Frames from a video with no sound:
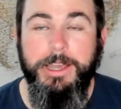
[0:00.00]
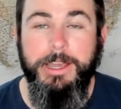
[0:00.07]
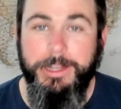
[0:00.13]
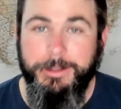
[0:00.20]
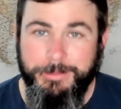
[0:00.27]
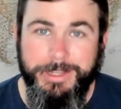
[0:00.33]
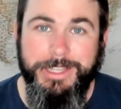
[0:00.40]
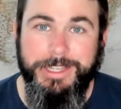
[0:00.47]
and
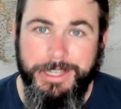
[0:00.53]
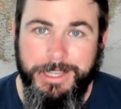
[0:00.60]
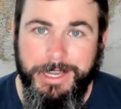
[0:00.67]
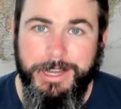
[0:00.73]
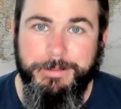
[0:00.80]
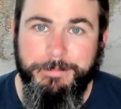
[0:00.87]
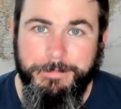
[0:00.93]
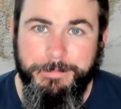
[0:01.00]
I'm like,
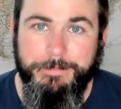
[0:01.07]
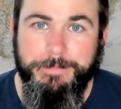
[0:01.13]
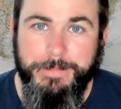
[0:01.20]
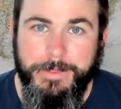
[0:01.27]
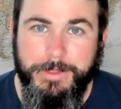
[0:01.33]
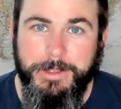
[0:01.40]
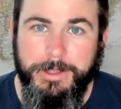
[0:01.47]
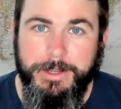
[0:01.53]
yeah,
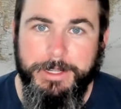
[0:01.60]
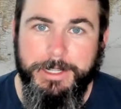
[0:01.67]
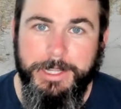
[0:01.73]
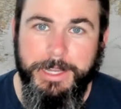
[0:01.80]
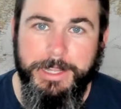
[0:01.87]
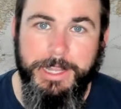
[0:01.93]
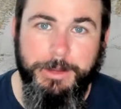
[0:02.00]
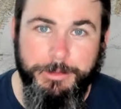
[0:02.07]

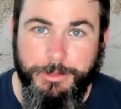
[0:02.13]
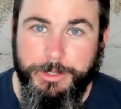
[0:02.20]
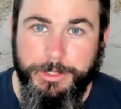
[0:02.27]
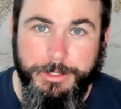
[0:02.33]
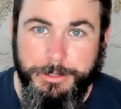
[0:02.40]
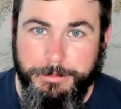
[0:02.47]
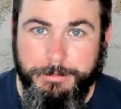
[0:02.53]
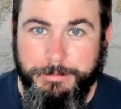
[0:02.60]
yeah, that was
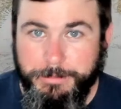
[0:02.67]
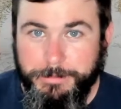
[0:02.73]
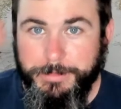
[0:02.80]
awesome.